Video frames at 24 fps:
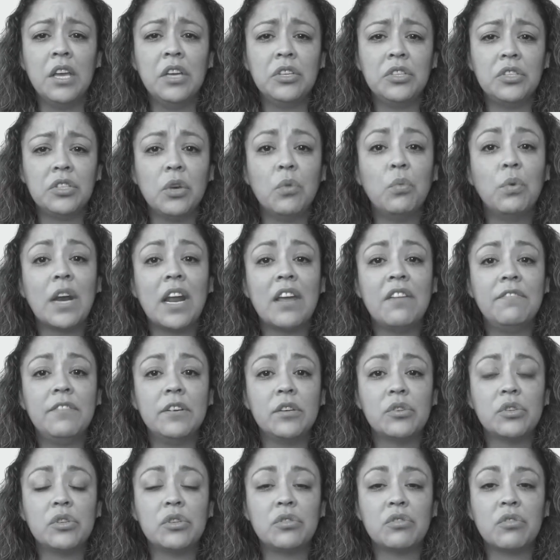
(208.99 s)
So when I
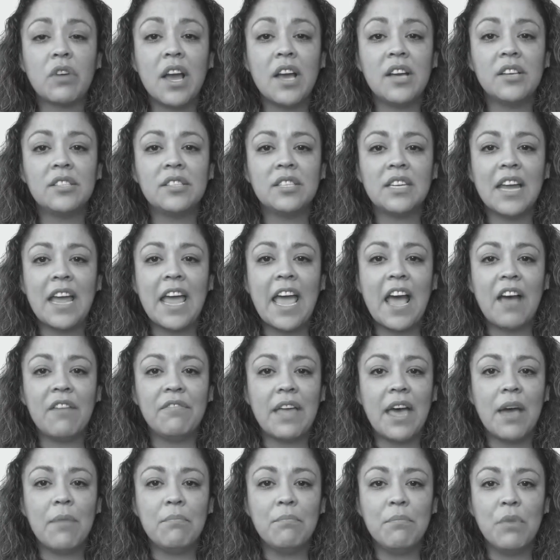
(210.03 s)
feel stressed, I have
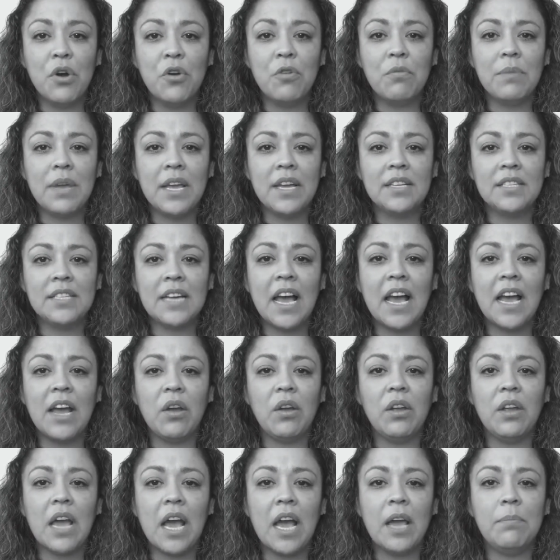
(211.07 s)
that moment,
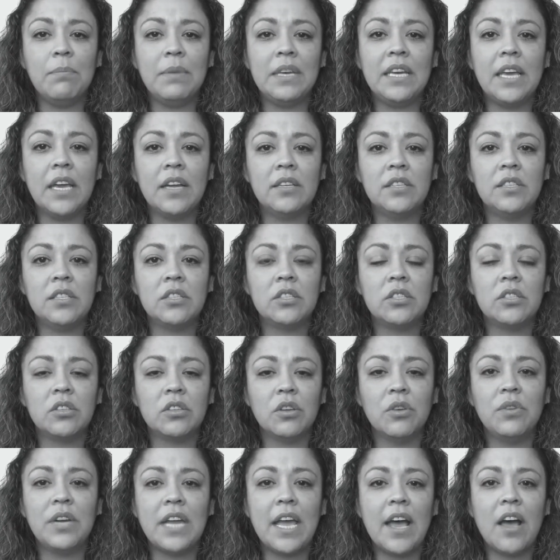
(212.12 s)
I begin to
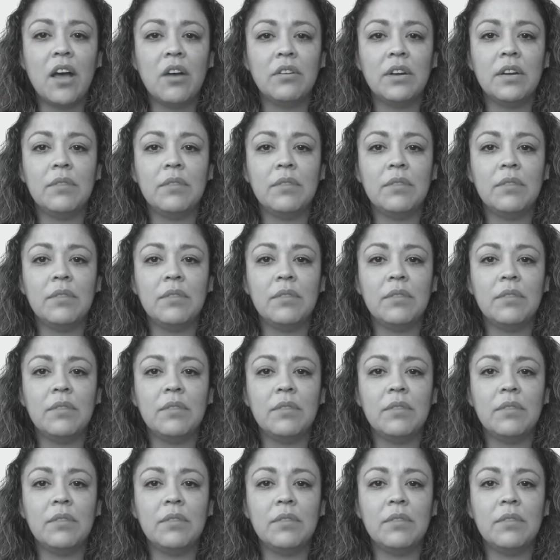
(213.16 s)
slow down.